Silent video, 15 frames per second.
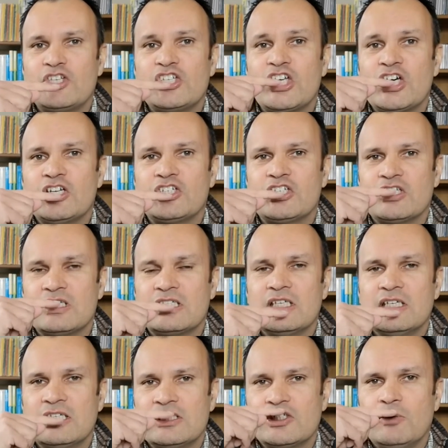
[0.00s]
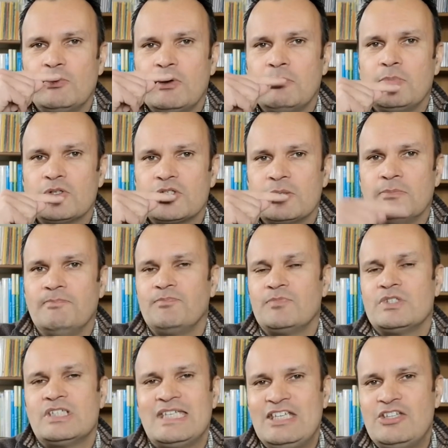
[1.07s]
touch the top and bottom
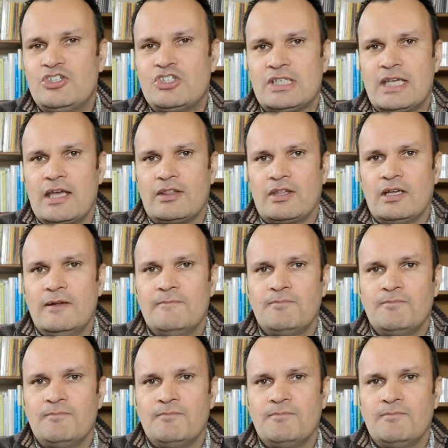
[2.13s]
teeth together